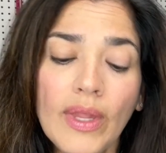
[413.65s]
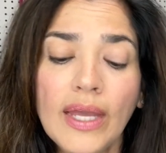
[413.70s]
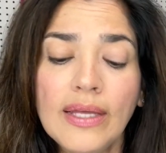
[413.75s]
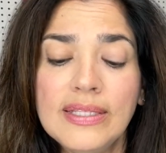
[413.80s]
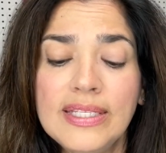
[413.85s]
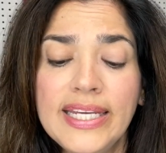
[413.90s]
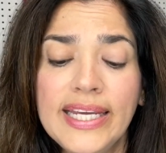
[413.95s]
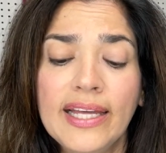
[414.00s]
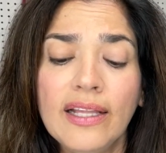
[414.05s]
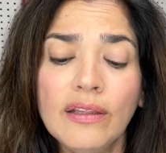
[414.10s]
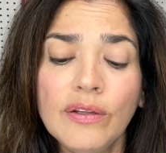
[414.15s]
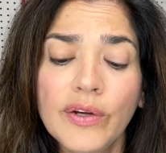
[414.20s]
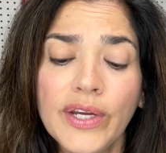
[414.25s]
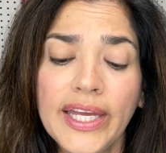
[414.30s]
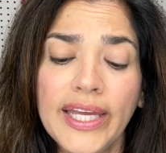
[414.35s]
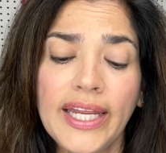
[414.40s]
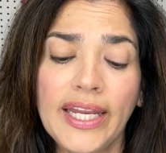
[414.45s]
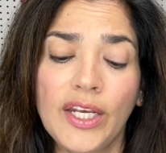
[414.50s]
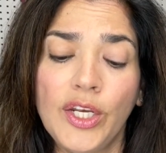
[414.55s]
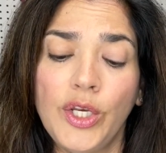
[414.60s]
Take a look
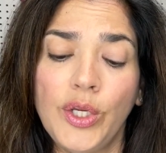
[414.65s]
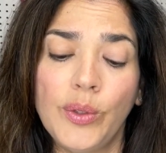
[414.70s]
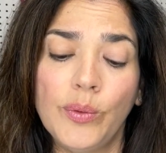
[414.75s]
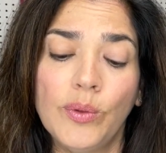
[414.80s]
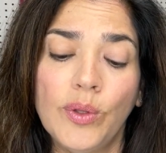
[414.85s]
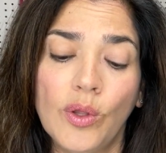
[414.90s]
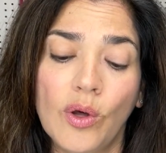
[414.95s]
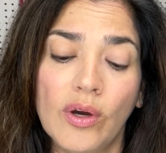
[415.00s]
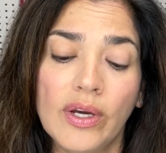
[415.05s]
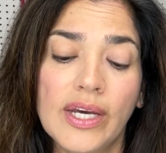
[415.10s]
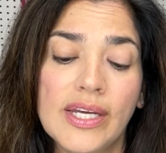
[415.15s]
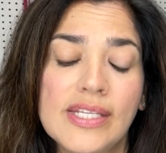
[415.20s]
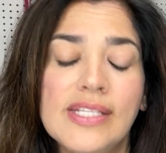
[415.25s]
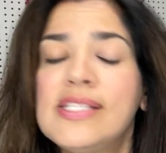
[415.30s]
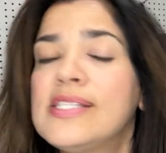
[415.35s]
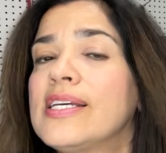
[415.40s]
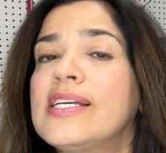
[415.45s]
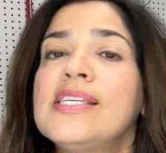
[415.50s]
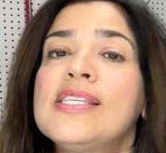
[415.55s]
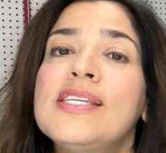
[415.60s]
at New Look
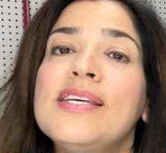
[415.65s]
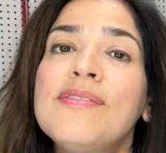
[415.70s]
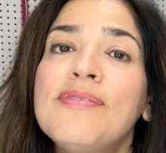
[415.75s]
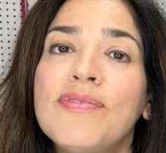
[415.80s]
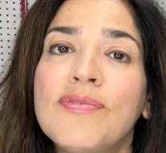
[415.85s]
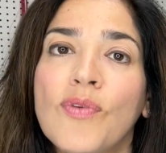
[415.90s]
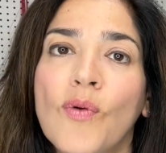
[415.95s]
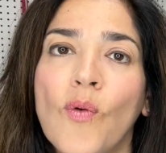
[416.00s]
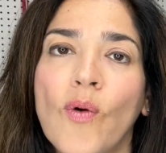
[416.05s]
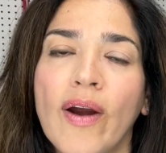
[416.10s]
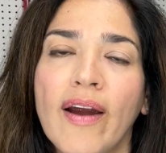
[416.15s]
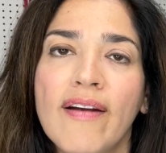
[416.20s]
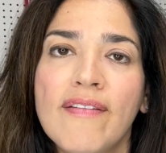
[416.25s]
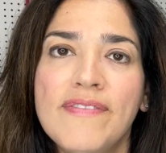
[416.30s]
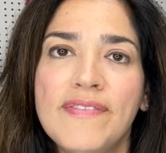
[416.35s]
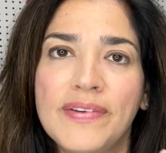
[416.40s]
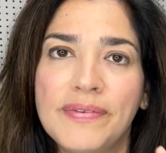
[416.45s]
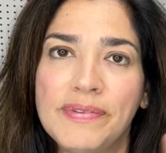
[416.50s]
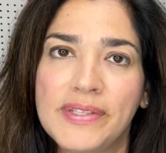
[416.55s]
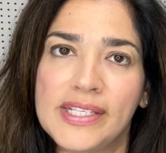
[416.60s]

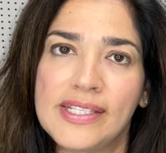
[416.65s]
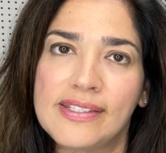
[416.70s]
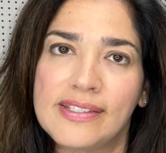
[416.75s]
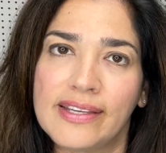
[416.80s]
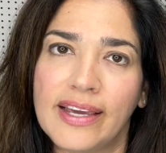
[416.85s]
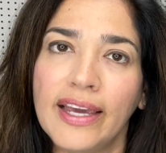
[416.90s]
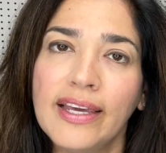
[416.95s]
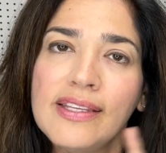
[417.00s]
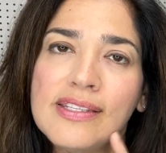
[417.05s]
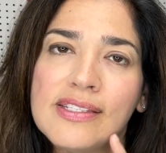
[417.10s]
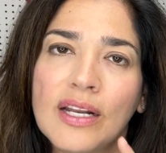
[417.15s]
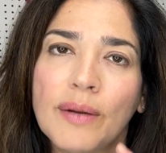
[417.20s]
6456,